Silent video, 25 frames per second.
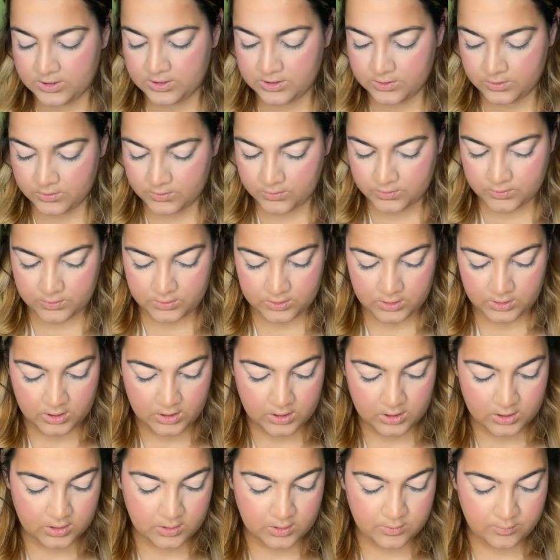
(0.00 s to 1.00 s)
tone,
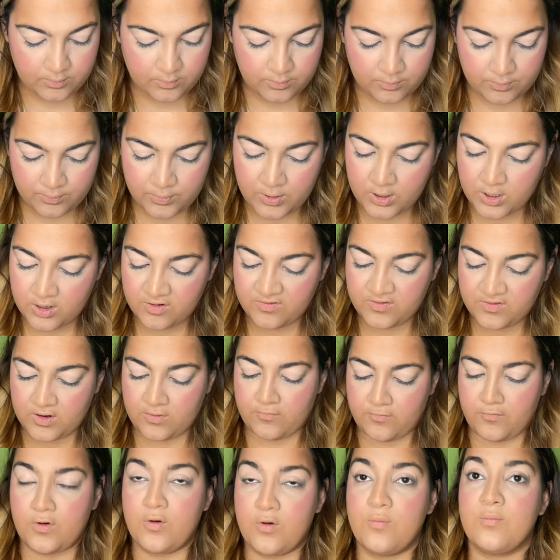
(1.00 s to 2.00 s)

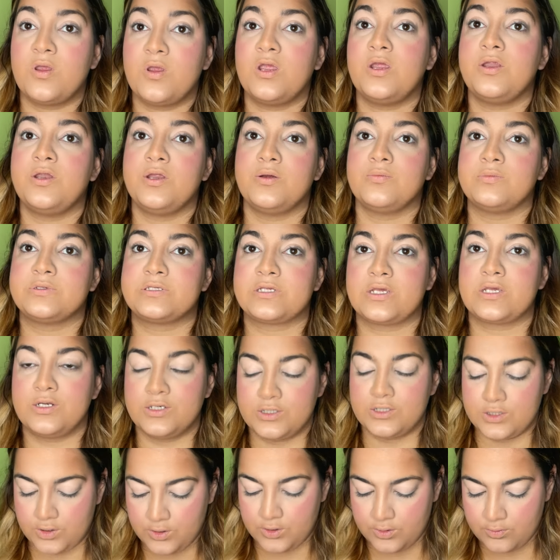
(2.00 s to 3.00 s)
perfect for a medium skin
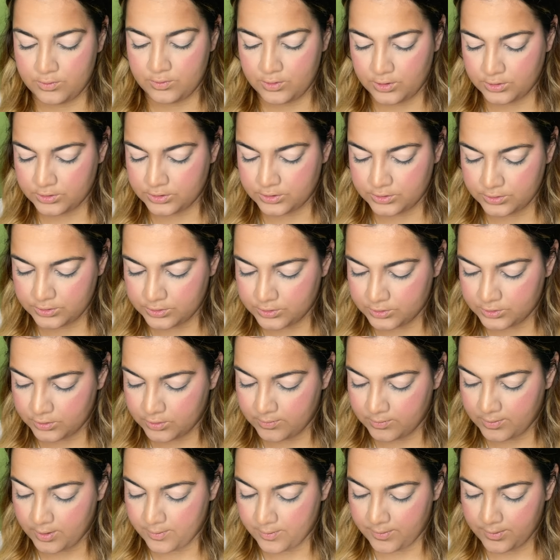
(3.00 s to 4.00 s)
tone. Not too sure
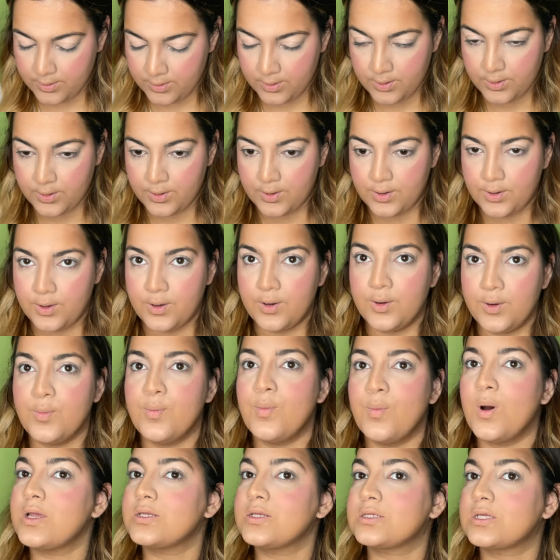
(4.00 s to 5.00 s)
about
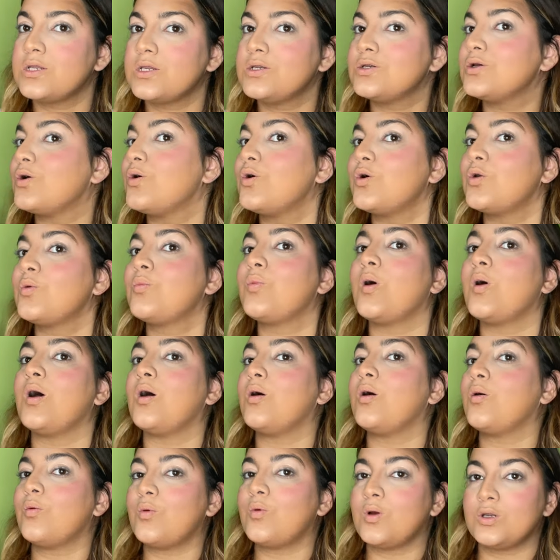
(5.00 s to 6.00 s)
my skin tone,
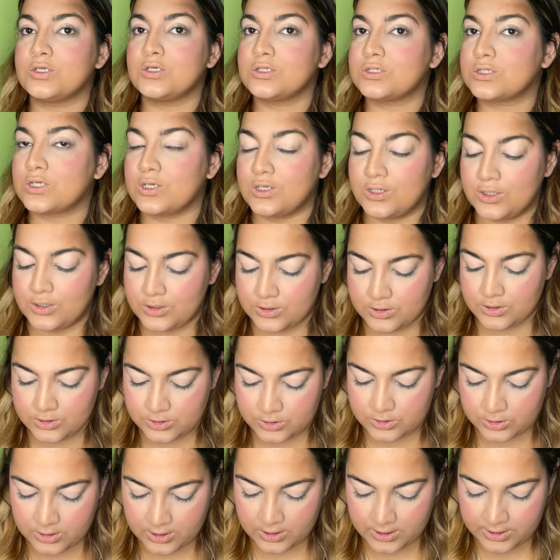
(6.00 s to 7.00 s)
but we're just gonna
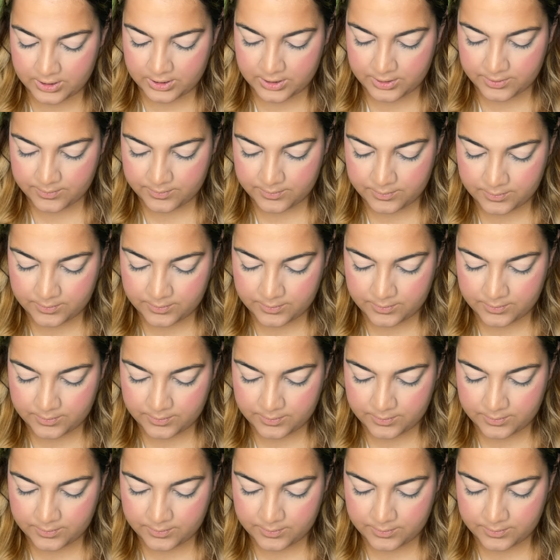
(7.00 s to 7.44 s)
try it.